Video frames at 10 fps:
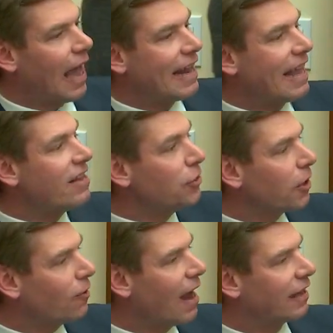At his
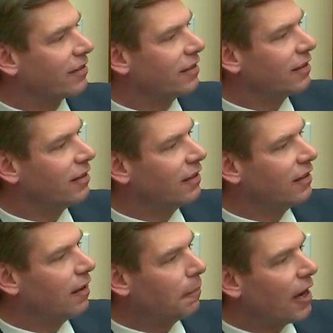request,
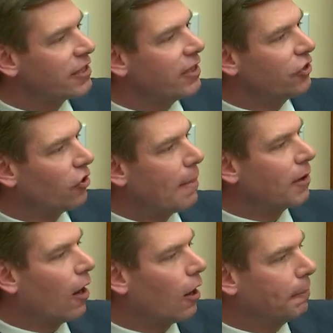President Trump
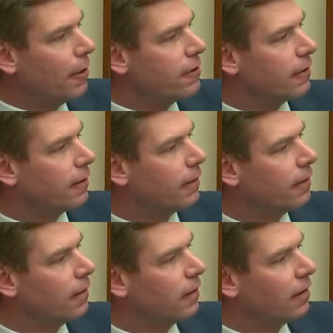called Putin.
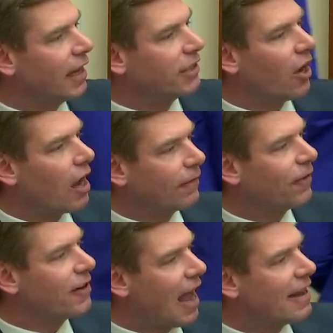They talked for
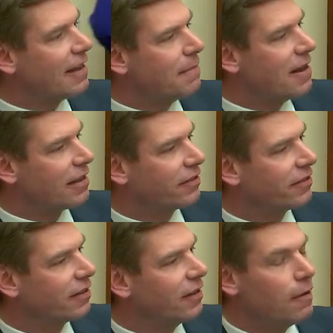90
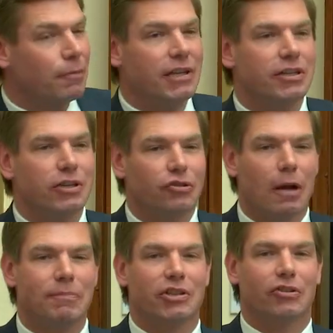minutes. President
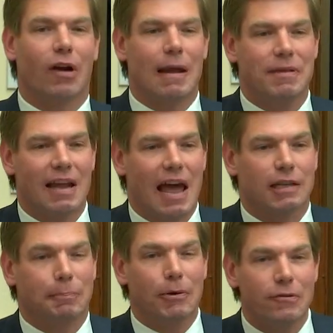Trump described it
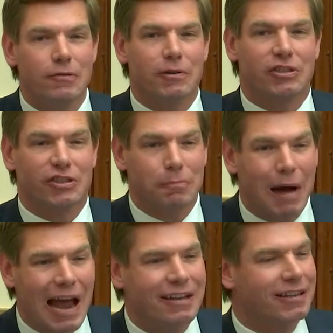as Putin was
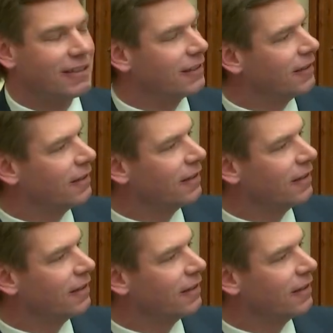smiling.